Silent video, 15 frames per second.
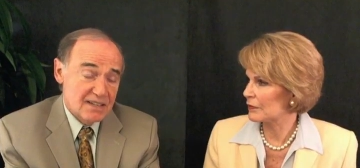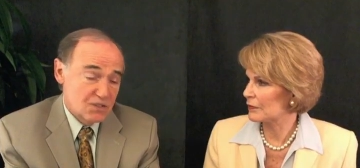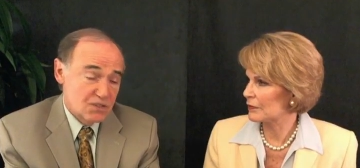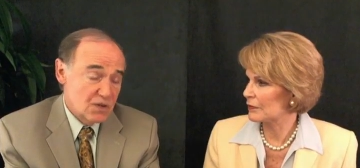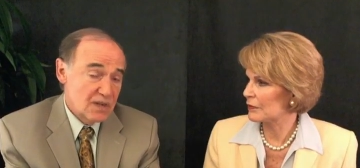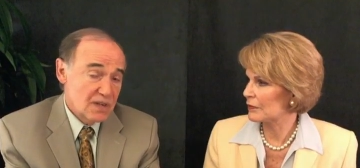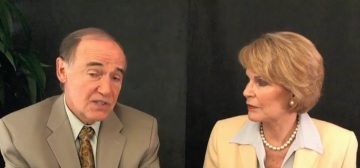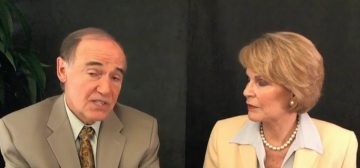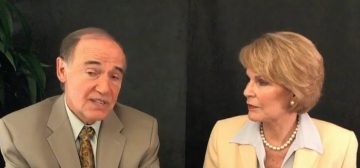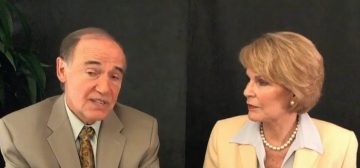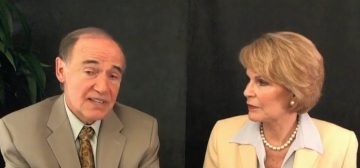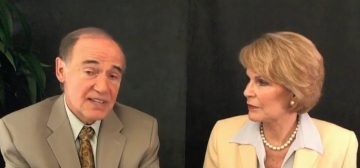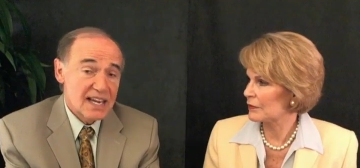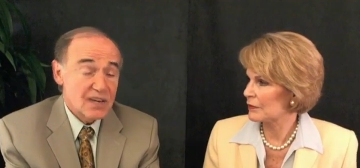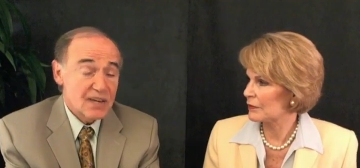Speaker 1: drugs to
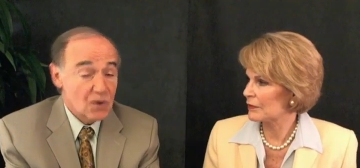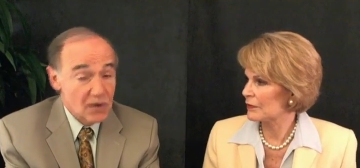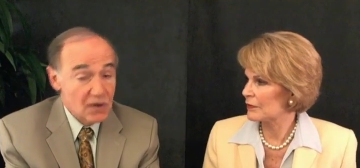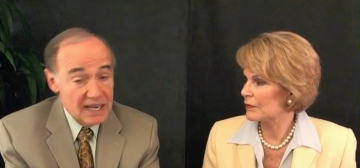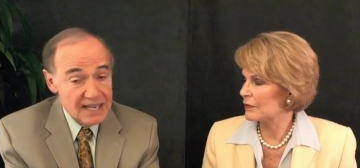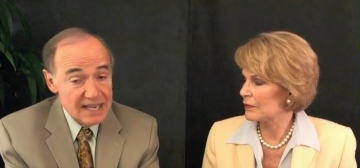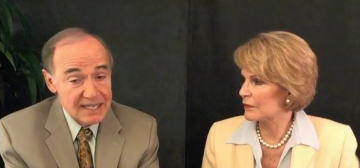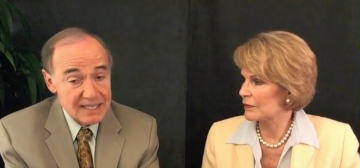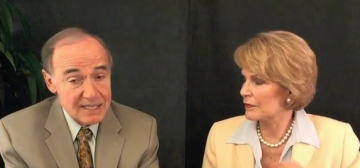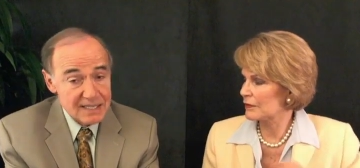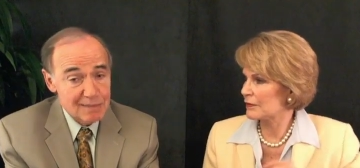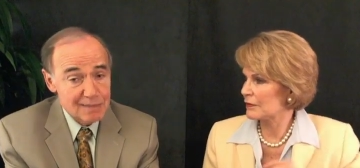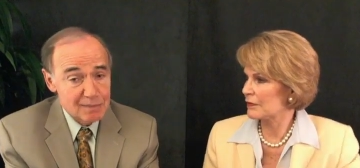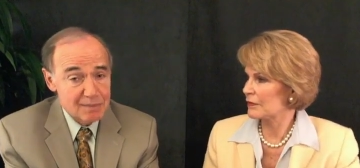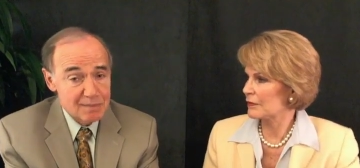that or adding
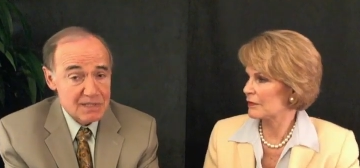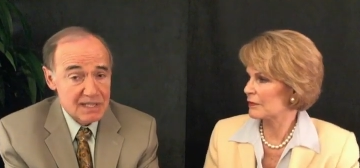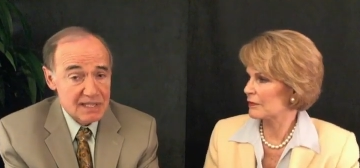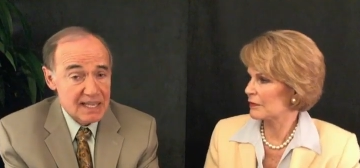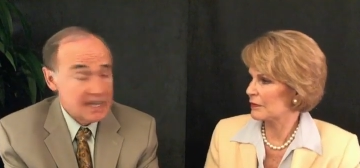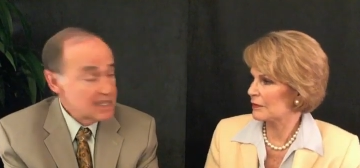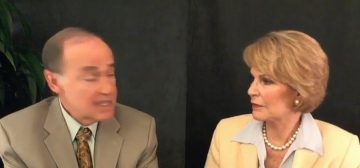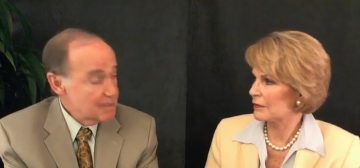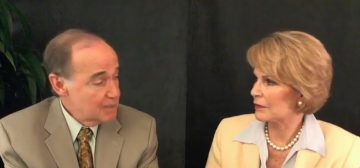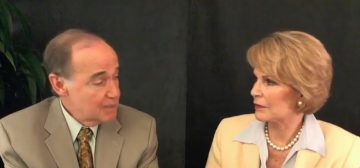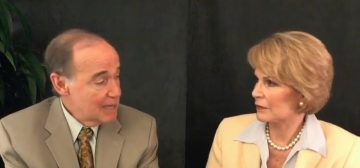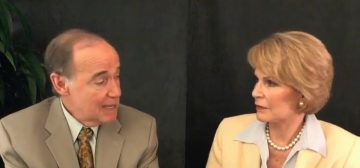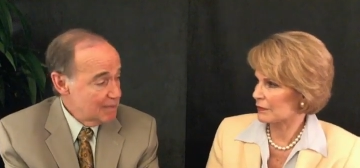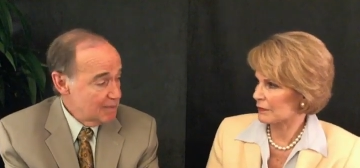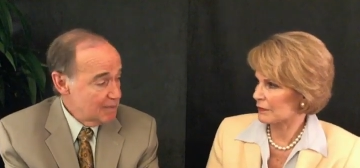supplements to that, it's a
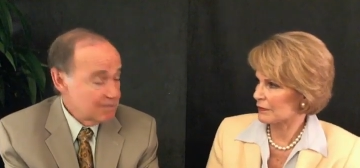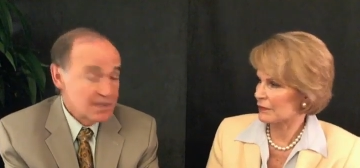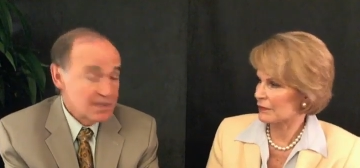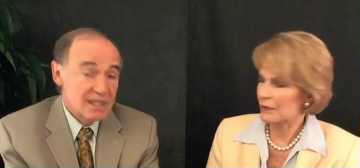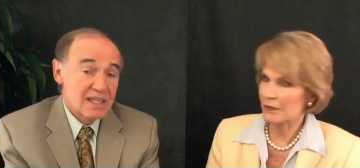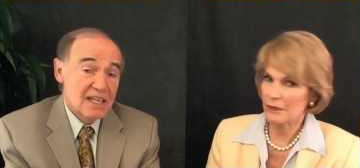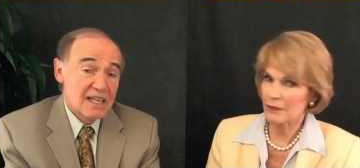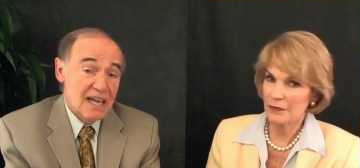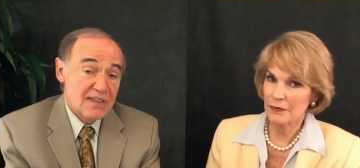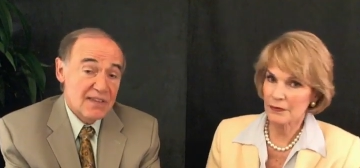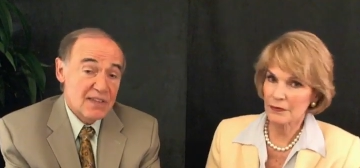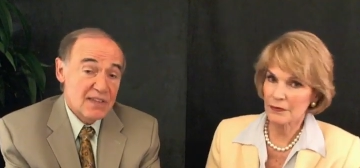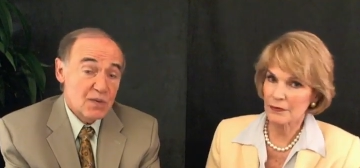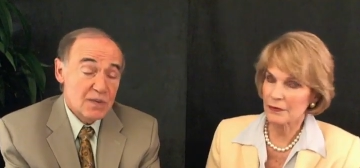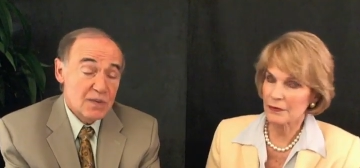problem. I
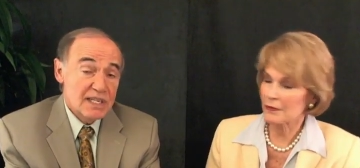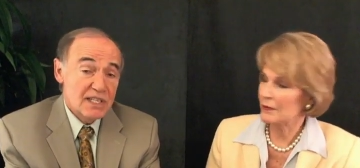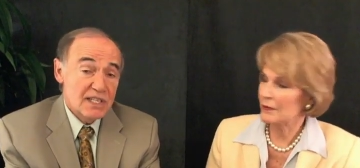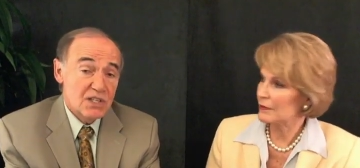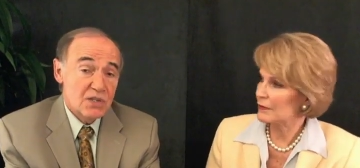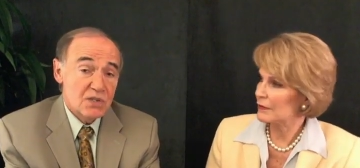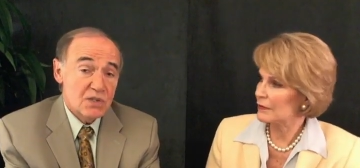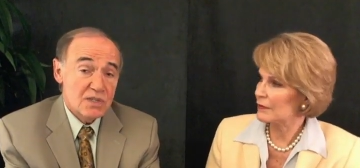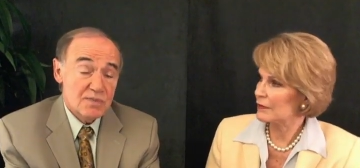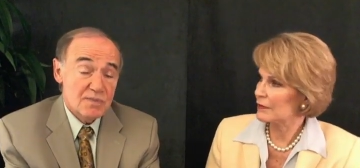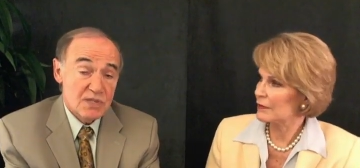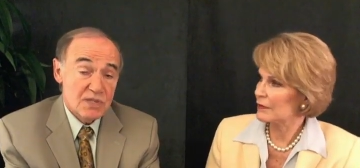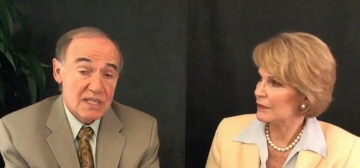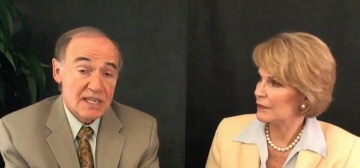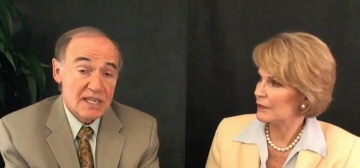think we need to do some
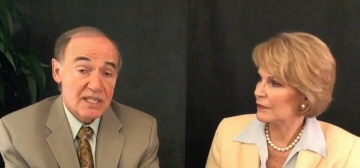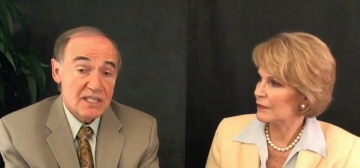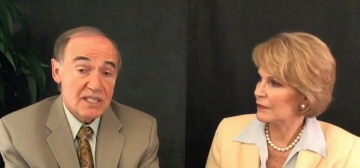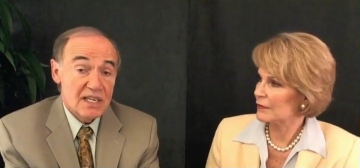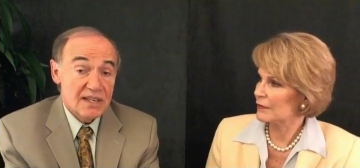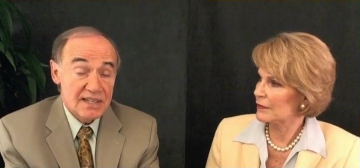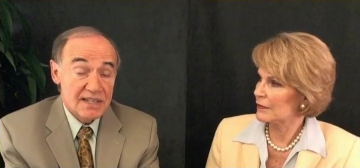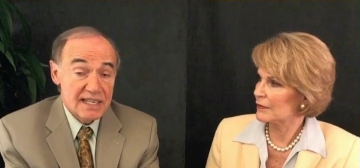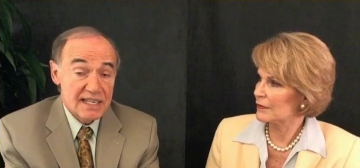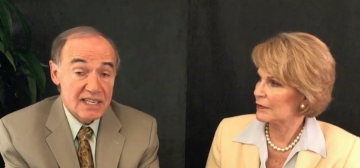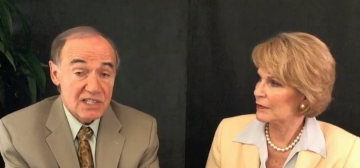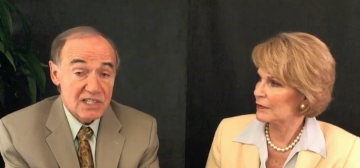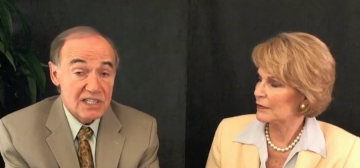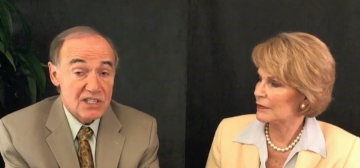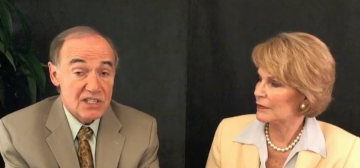studies out of the
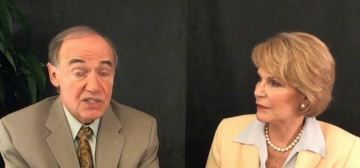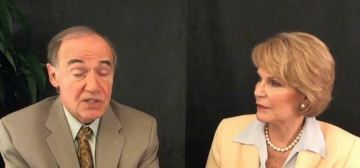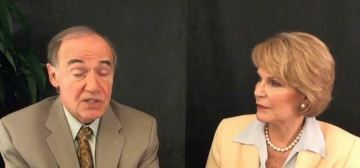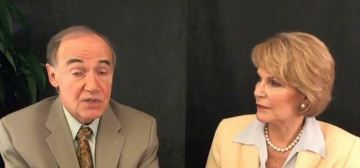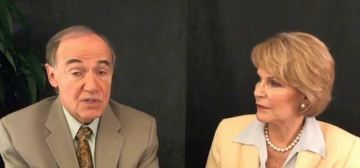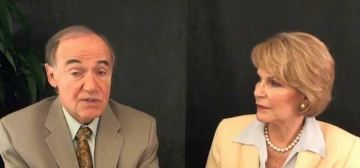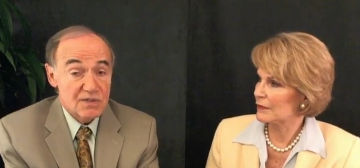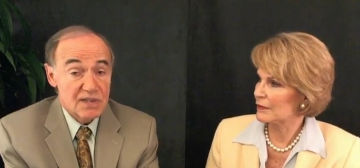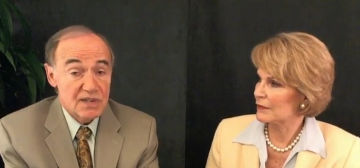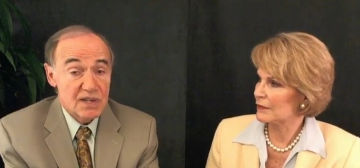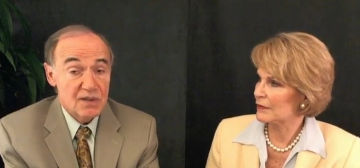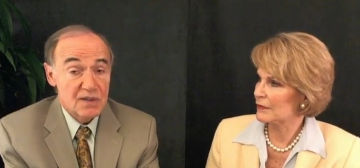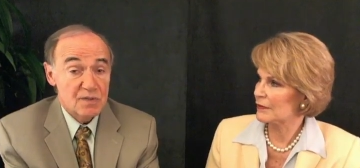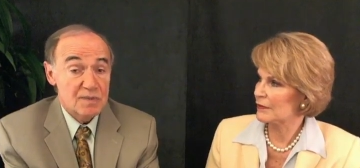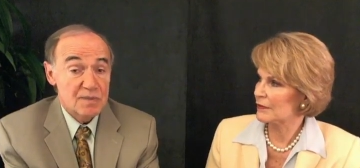National Institutes of
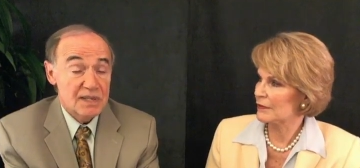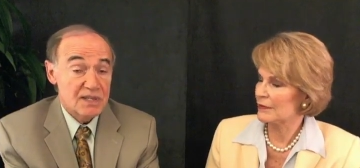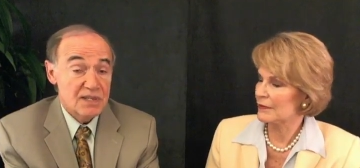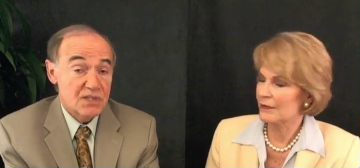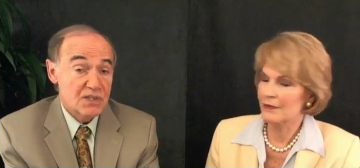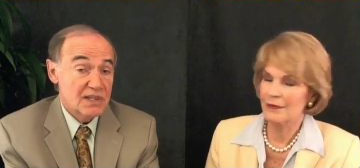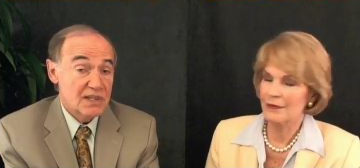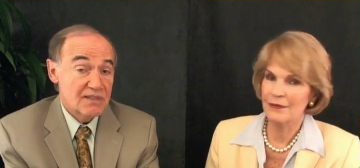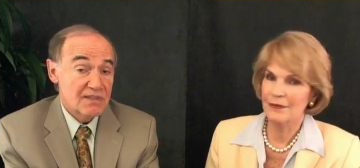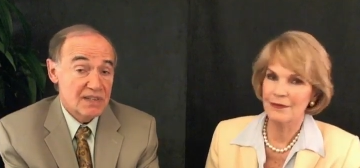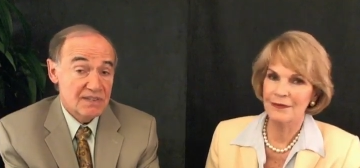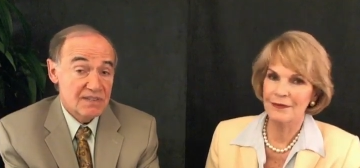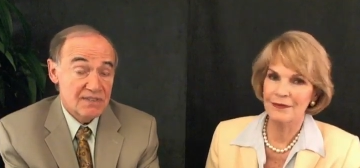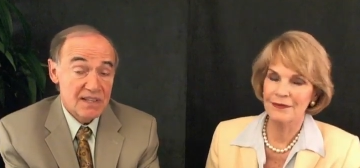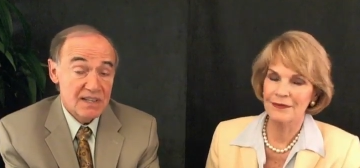Health, because you're never going
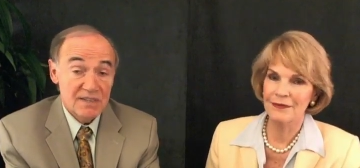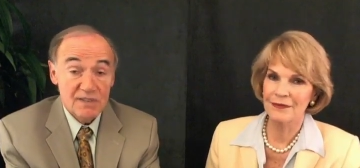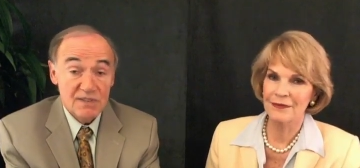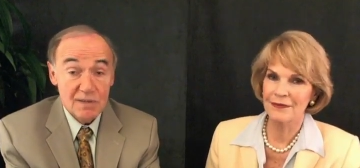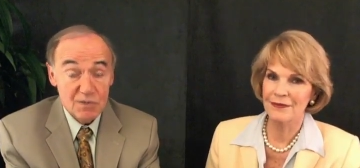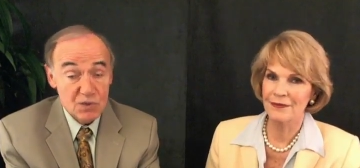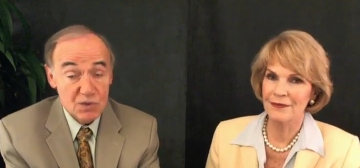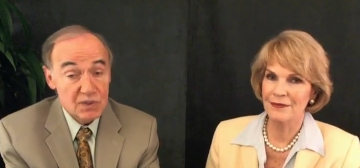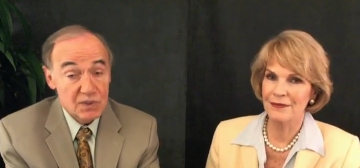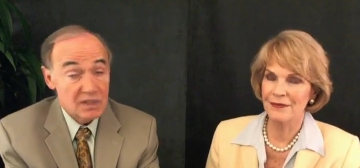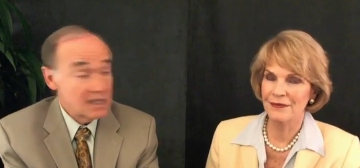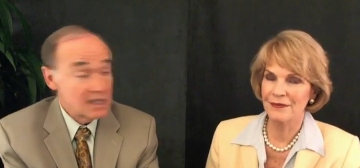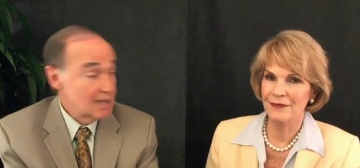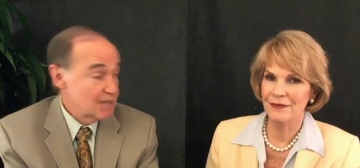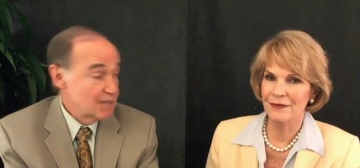to find a pharmaceutical
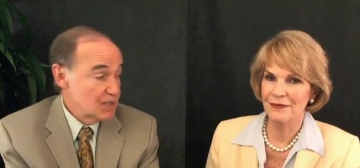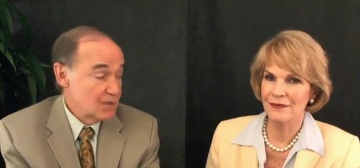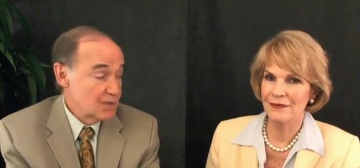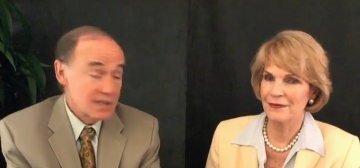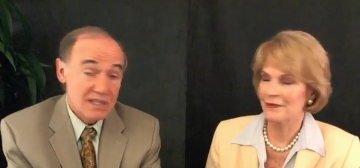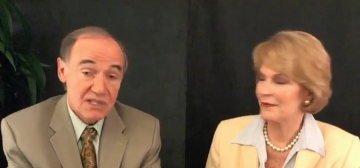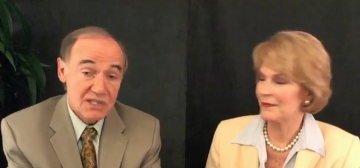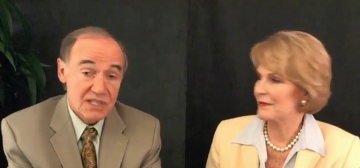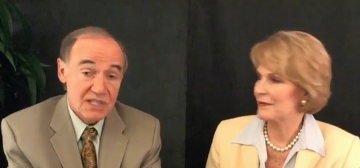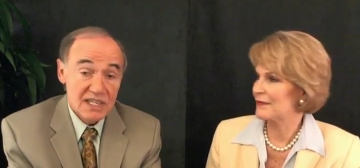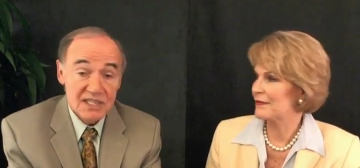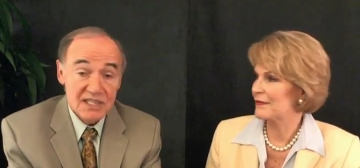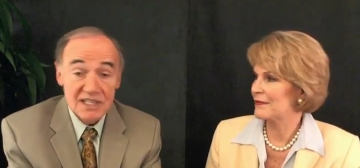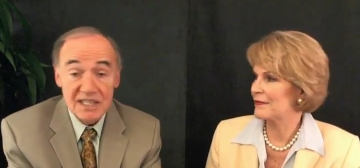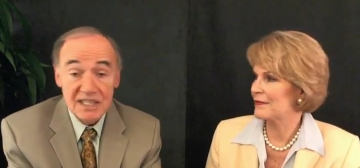company doing these
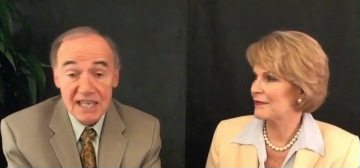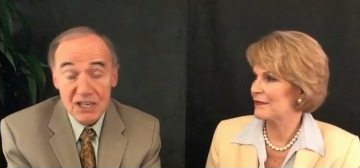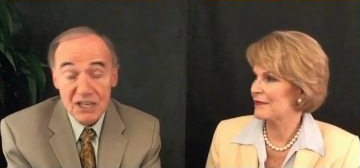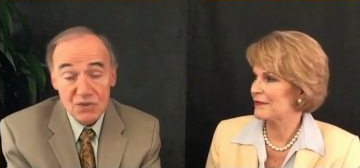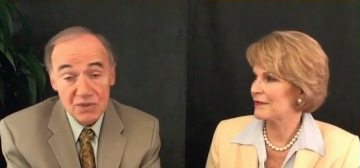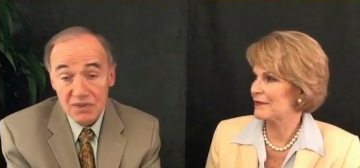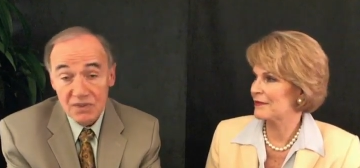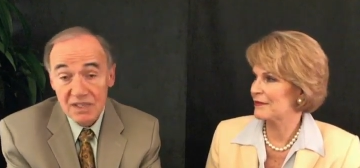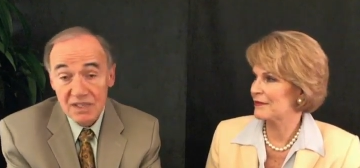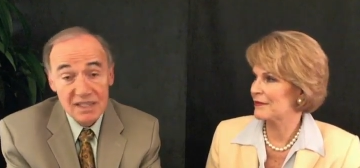studies on natural